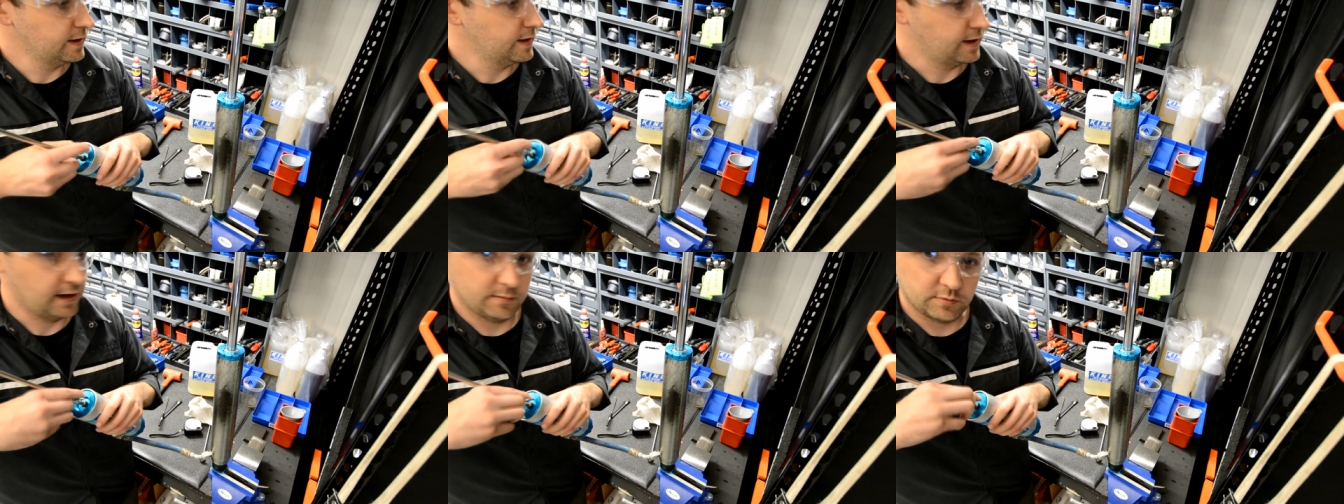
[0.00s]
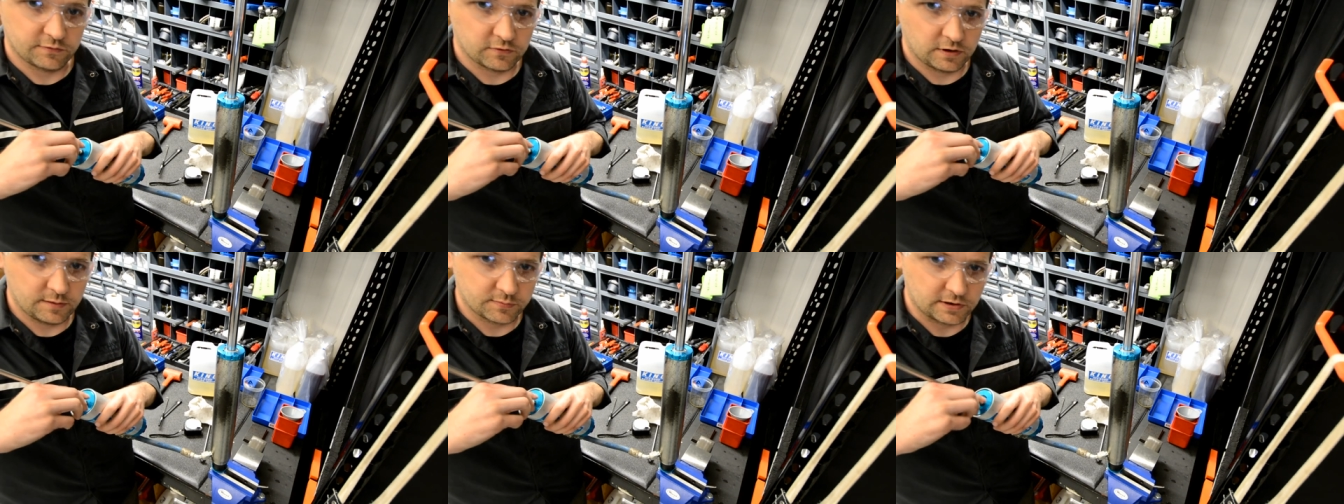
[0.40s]
And
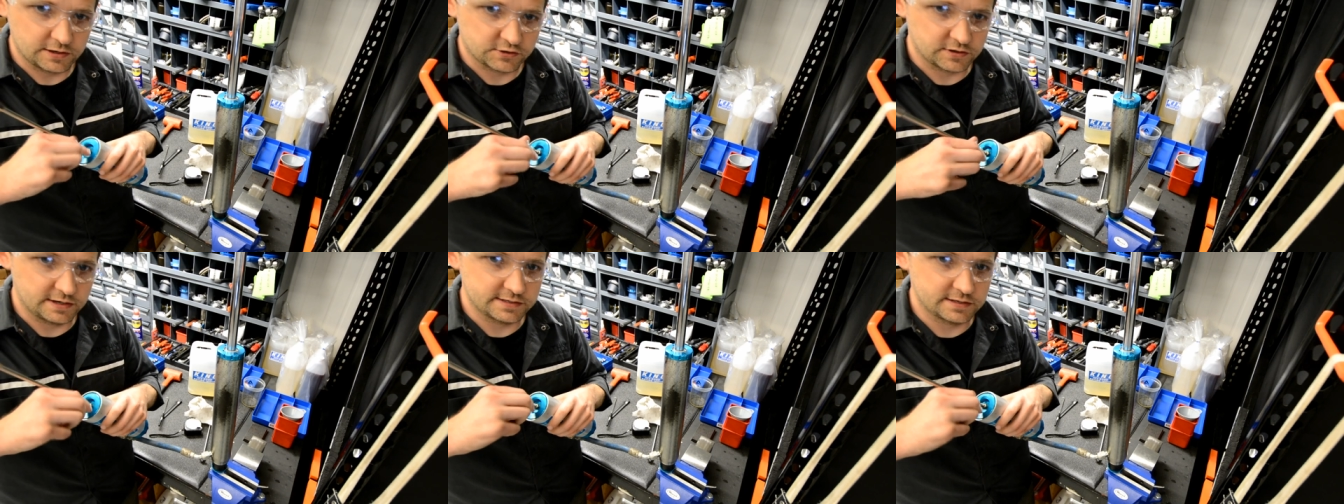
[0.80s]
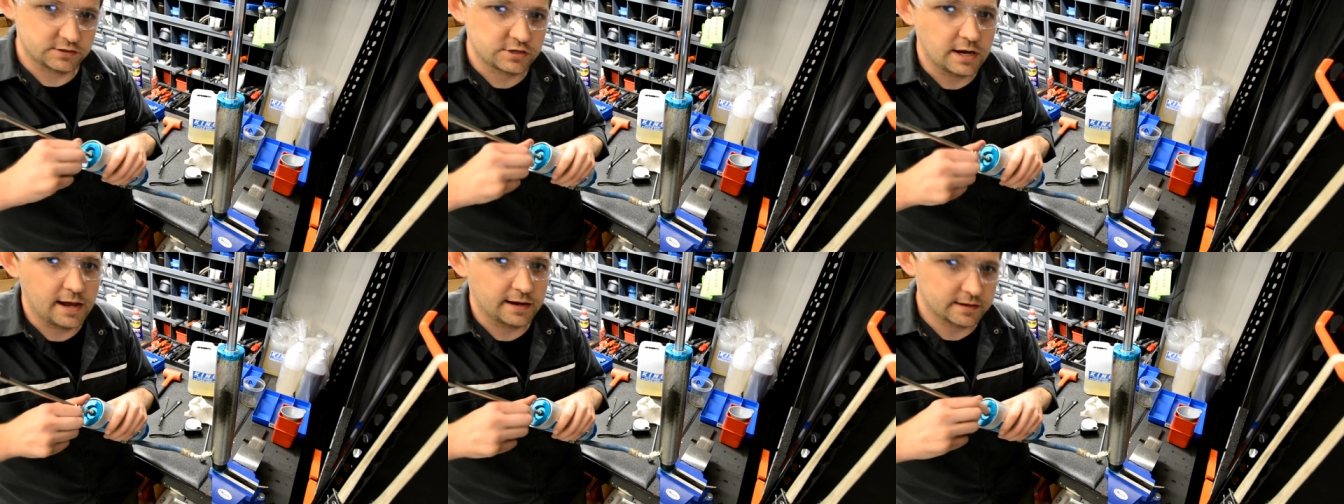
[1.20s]
before you pressurize the
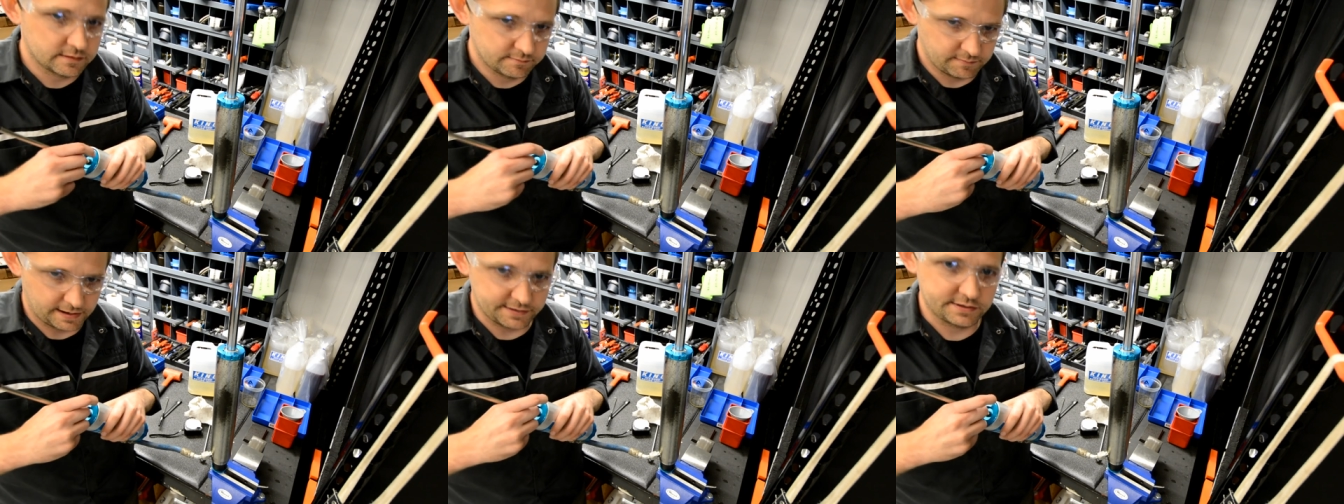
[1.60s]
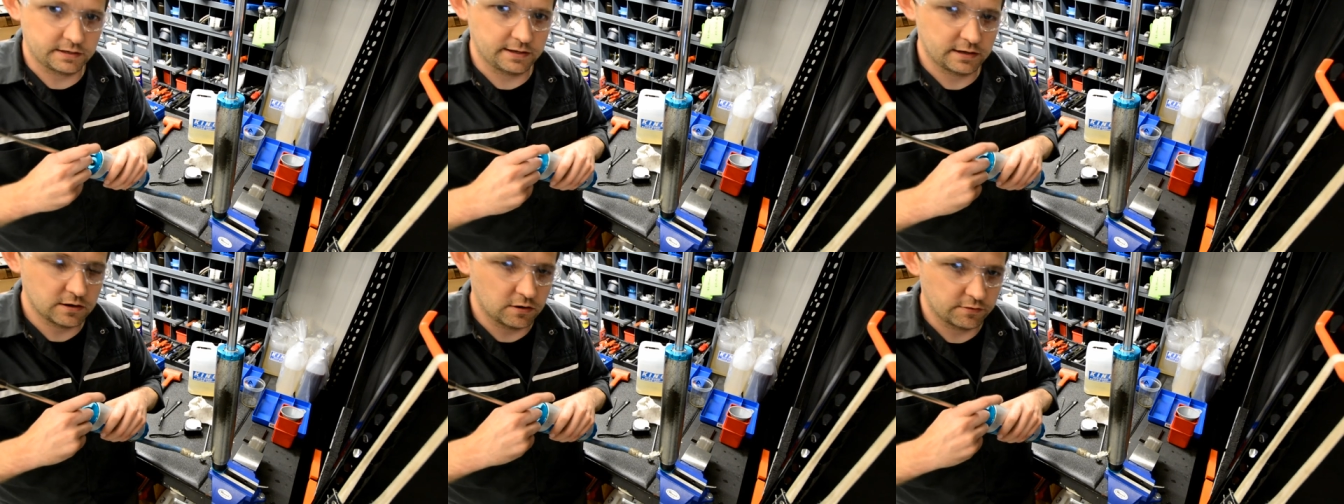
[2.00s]
shock,
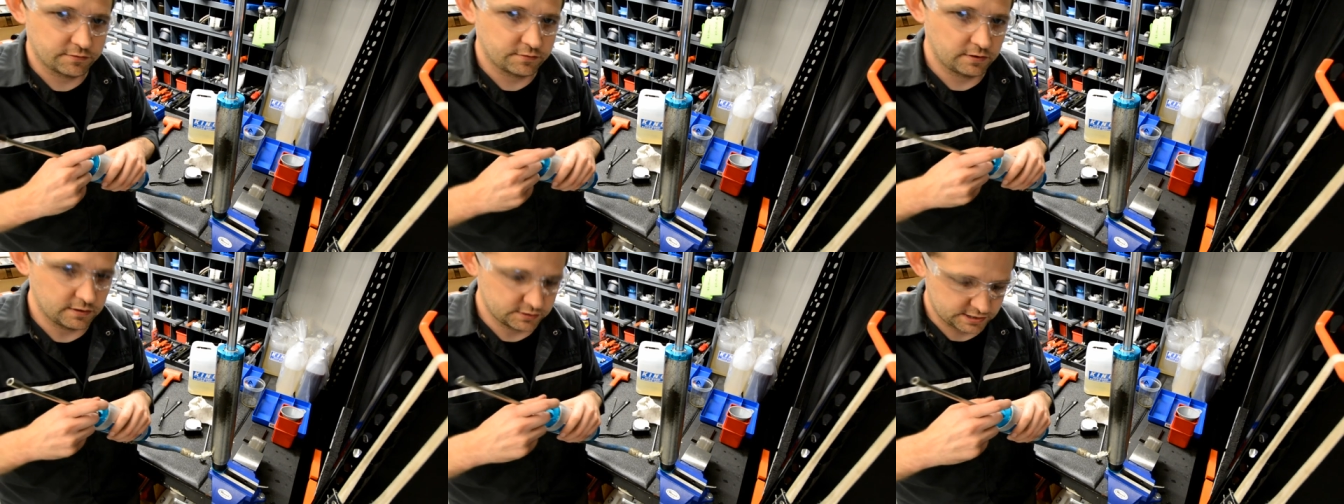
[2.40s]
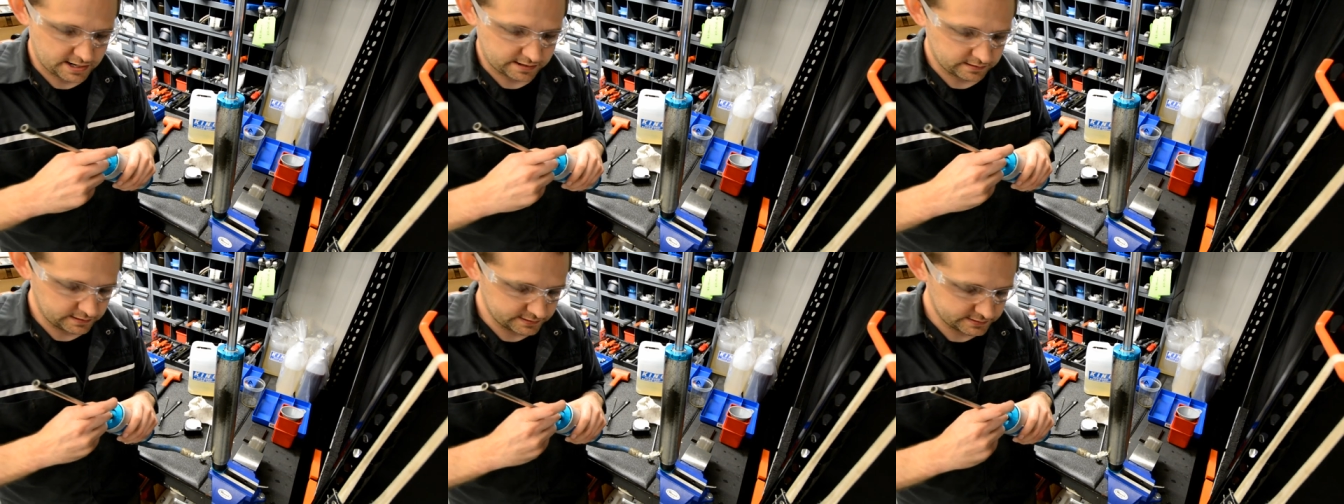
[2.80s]
mentally go through your
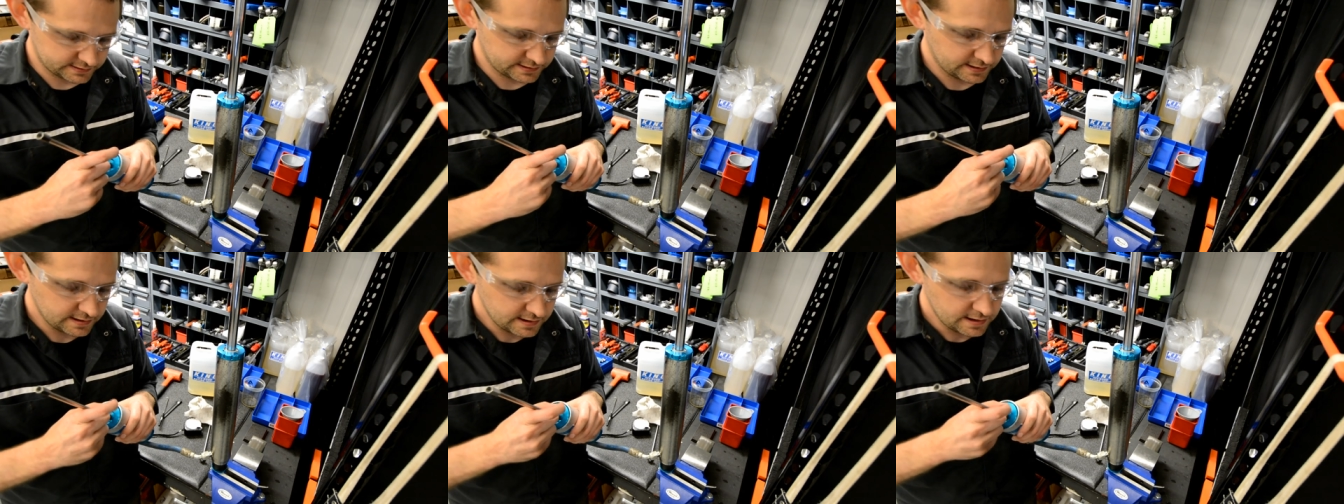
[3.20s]
checklist.